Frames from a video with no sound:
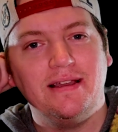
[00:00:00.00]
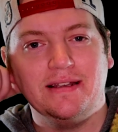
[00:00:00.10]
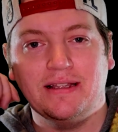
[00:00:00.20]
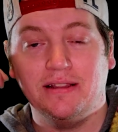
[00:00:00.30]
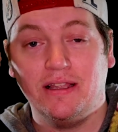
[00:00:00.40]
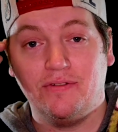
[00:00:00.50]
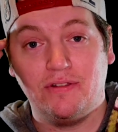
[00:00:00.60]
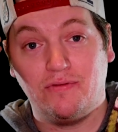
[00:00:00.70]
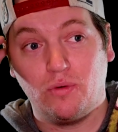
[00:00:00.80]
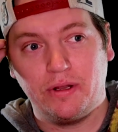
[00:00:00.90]
Didn't live in the
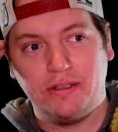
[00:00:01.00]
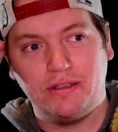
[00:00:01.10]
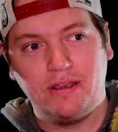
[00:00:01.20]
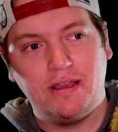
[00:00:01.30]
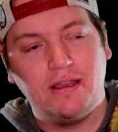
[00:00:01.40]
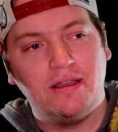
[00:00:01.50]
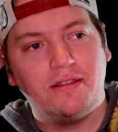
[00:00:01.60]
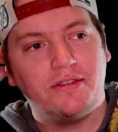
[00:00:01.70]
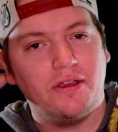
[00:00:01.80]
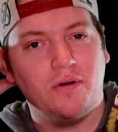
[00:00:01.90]
40s.
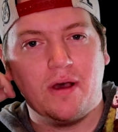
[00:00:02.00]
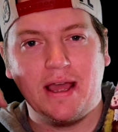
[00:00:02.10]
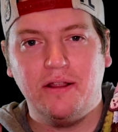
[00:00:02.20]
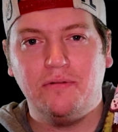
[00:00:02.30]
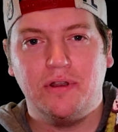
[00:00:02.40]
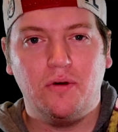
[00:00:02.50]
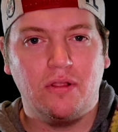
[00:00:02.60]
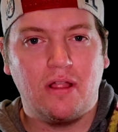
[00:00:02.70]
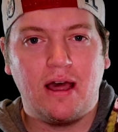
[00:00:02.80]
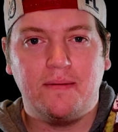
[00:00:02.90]
So I don't know a
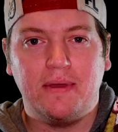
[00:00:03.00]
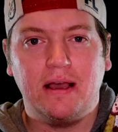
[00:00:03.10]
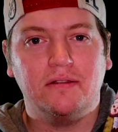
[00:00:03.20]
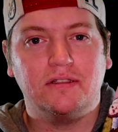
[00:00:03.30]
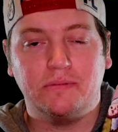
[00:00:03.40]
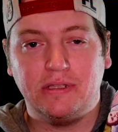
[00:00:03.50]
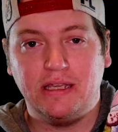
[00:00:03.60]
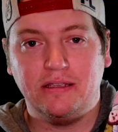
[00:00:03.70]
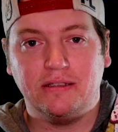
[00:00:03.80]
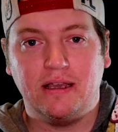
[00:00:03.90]
lot about some of
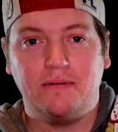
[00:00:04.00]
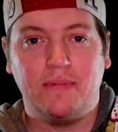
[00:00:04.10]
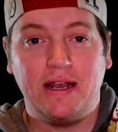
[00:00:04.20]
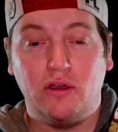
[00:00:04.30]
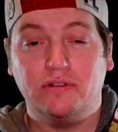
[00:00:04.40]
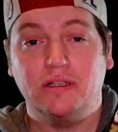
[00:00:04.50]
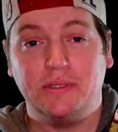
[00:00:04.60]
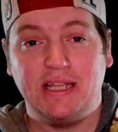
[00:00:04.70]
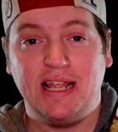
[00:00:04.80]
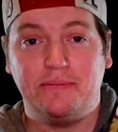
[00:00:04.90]
these. I know some of
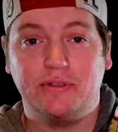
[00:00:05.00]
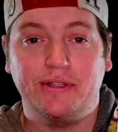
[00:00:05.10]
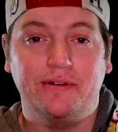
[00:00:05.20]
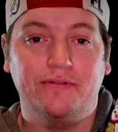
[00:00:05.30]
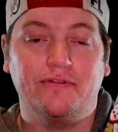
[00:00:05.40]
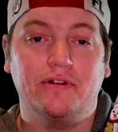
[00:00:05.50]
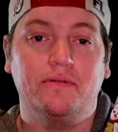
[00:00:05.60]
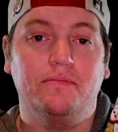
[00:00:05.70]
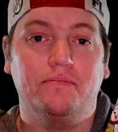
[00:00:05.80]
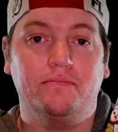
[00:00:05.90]
the names, though,
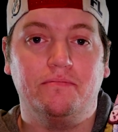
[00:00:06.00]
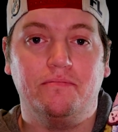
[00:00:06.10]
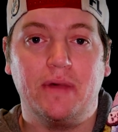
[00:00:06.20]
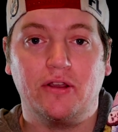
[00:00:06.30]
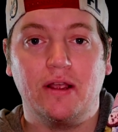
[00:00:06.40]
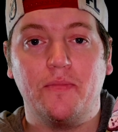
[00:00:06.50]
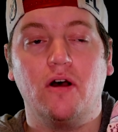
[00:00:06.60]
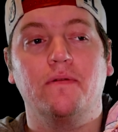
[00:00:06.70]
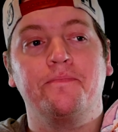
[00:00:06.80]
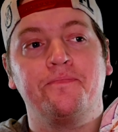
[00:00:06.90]
from my grandma.
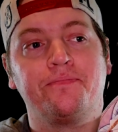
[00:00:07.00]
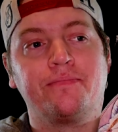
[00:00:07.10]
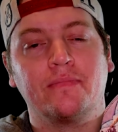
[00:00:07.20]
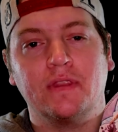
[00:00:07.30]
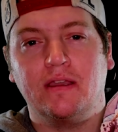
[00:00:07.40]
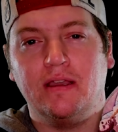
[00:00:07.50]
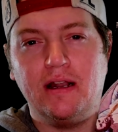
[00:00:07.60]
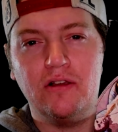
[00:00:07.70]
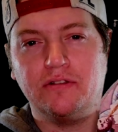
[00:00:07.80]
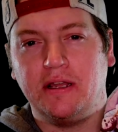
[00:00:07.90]
And
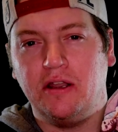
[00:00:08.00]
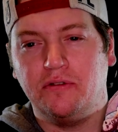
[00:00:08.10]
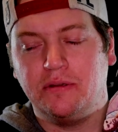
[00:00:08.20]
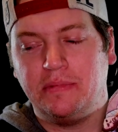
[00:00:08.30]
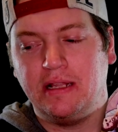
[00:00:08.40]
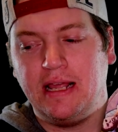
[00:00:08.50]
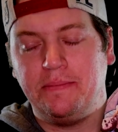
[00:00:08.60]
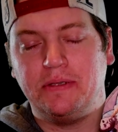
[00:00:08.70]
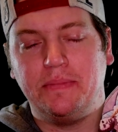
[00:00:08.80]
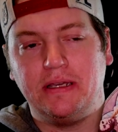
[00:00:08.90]
also I know some of the
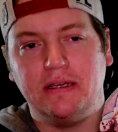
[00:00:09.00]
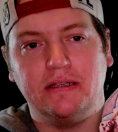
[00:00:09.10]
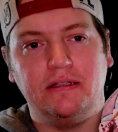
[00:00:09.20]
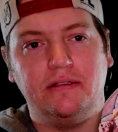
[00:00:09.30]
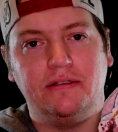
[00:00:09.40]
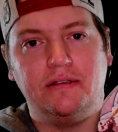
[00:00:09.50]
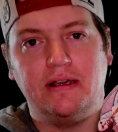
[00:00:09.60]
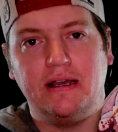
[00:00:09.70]
names because